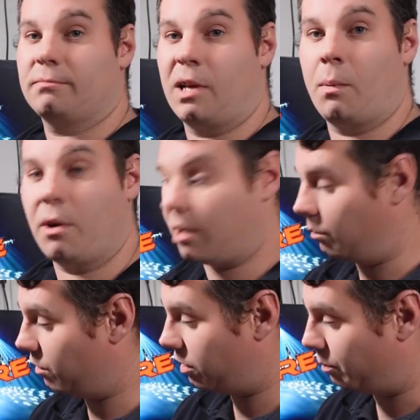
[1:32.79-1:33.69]
It will come
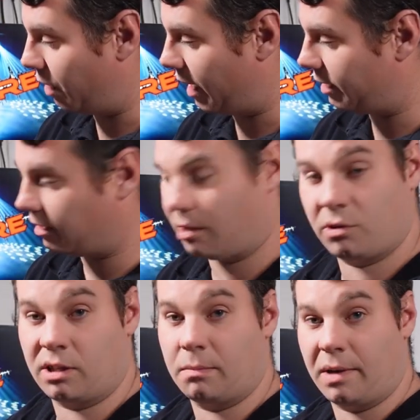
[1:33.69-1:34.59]
with the bracket that goes
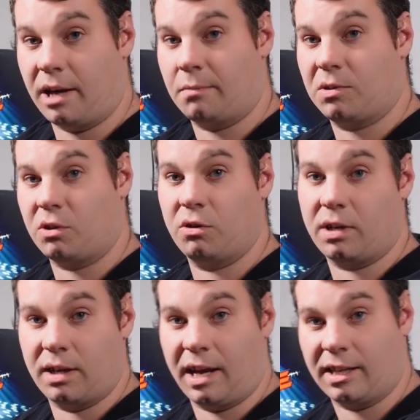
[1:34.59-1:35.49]
on the bottom, so you
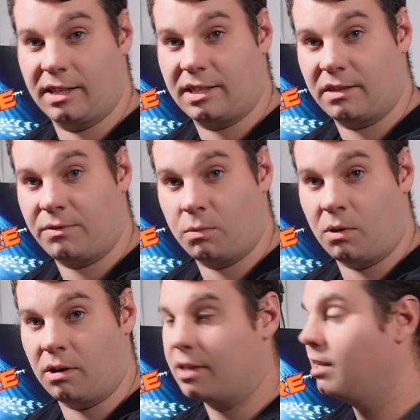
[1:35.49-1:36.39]
can hang this if you
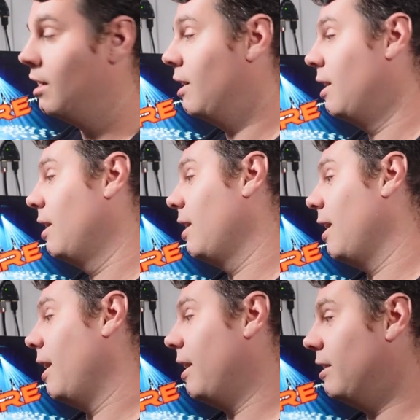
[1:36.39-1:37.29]
want.
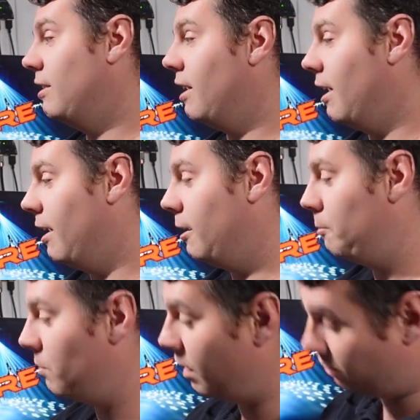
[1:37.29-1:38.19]
And
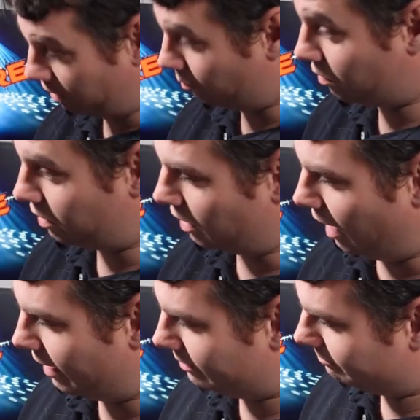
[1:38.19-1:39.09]
it'll come with the
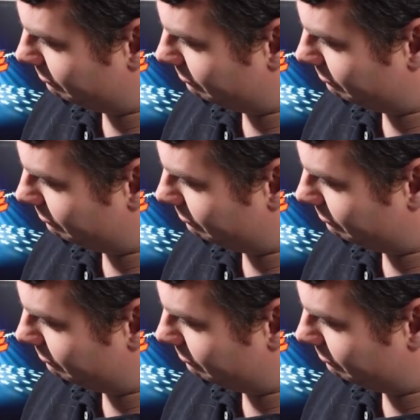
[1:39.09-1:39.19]
light.